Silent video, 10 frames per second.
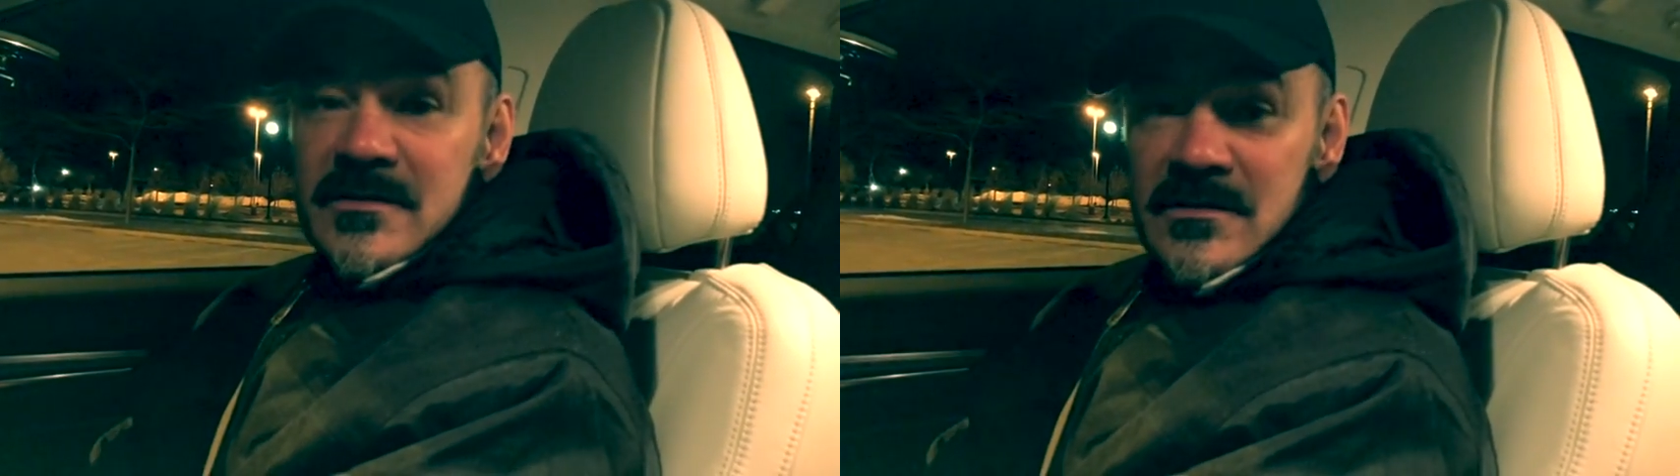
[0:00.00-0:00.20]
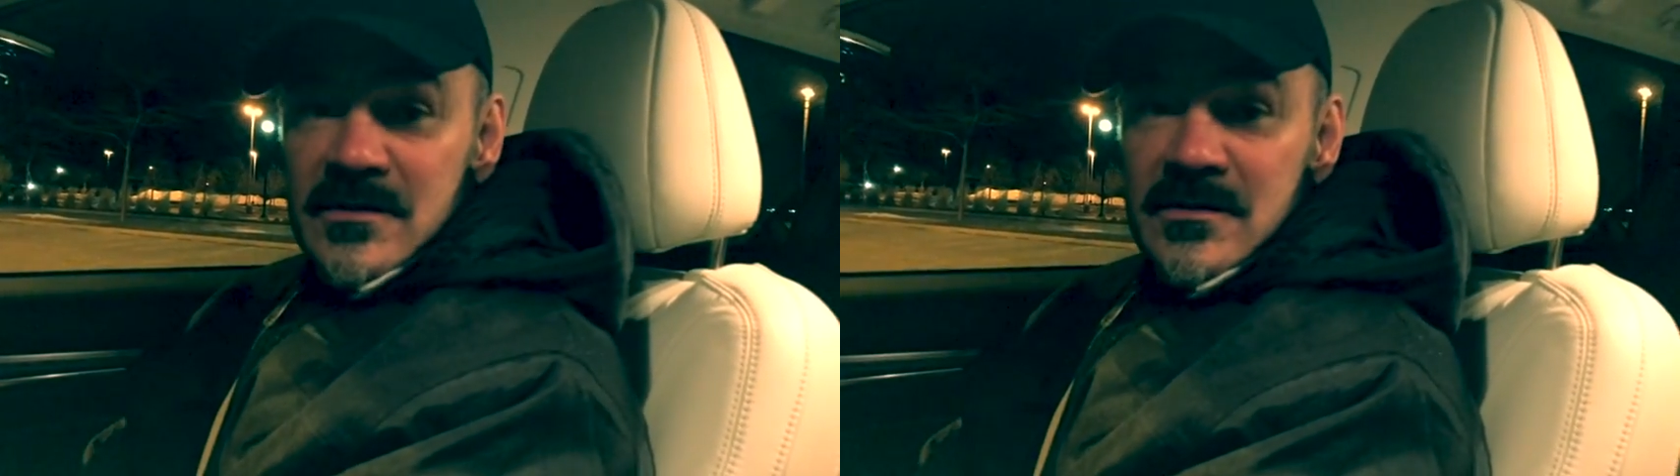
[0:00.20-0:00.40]

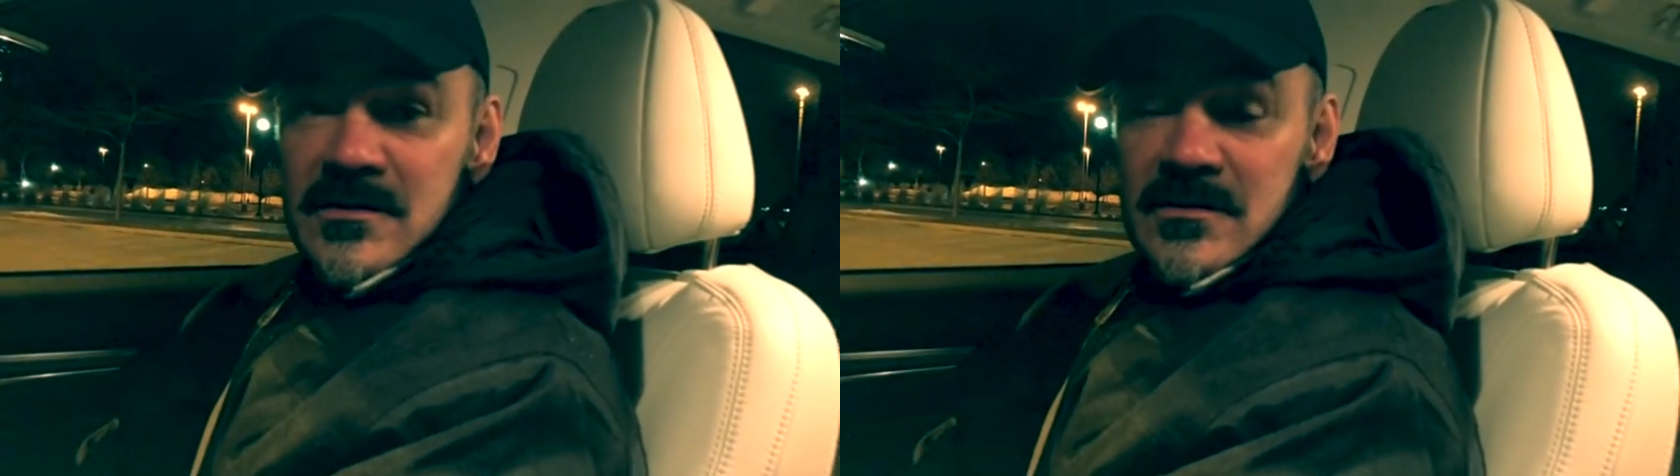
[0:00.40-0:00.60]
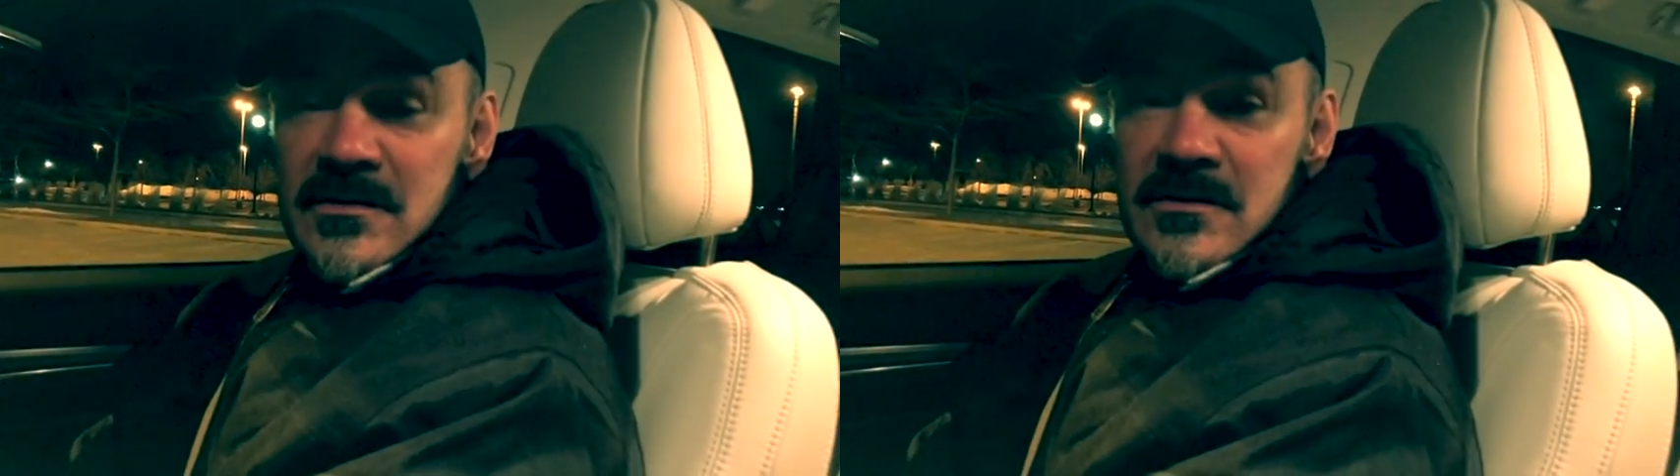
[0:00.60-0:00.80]
We
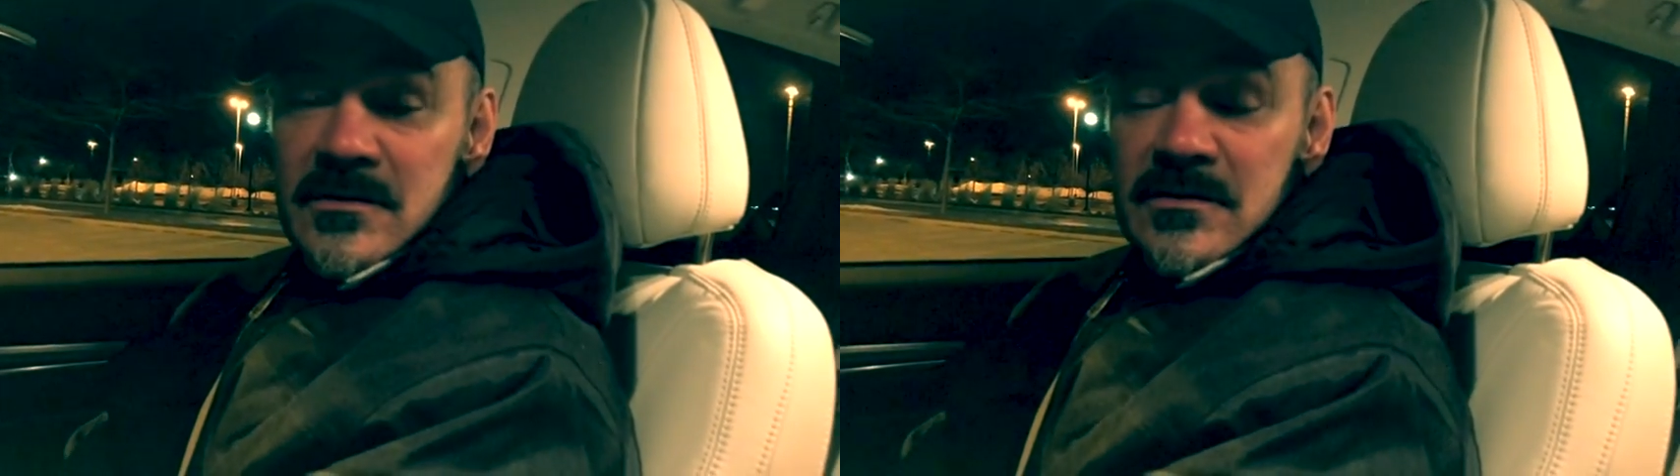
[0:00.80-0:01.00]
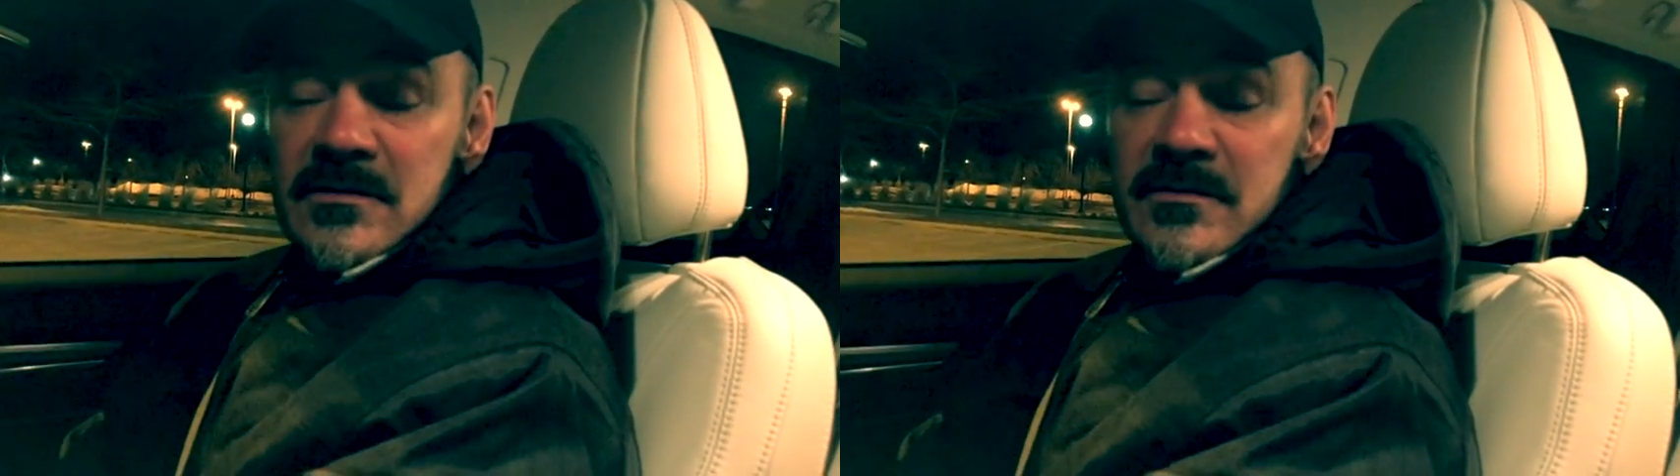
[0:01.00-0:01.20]
loved it.
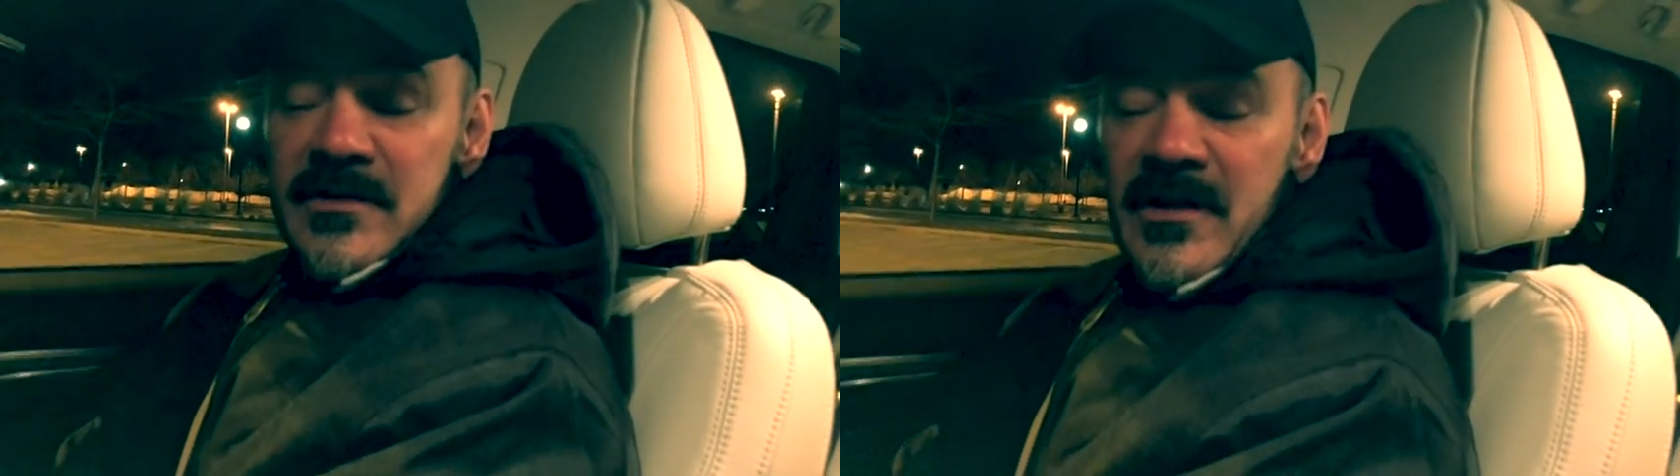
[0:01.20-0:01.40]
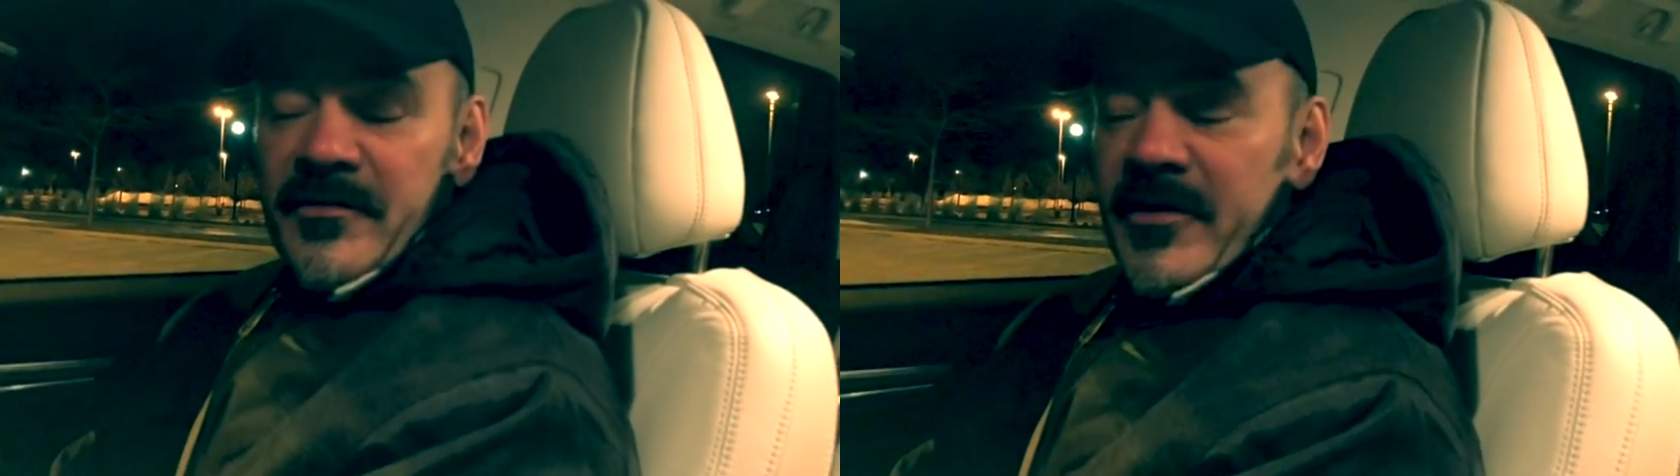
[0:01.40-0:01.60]
We
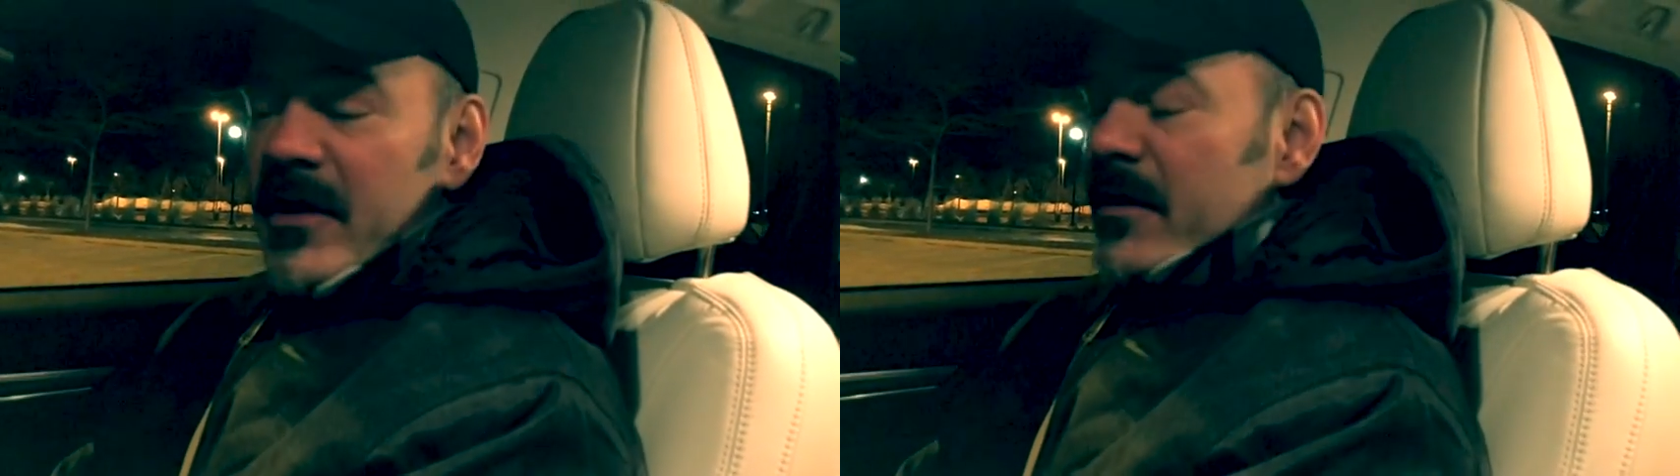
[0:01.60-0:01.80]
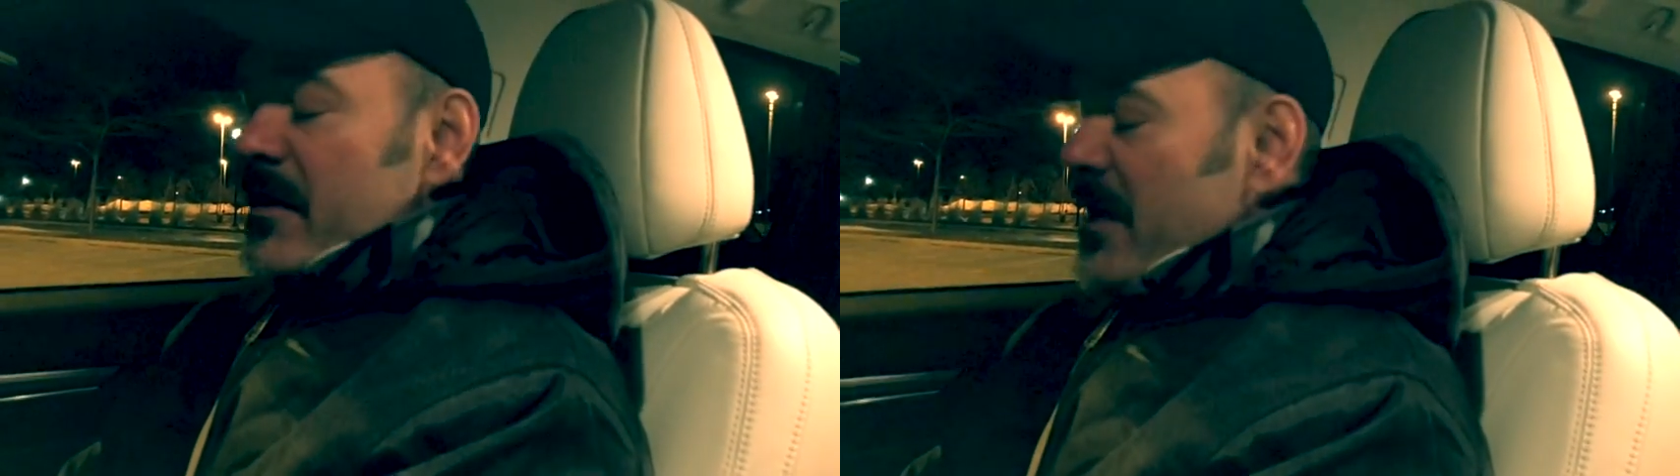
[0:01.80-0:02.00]
loved it.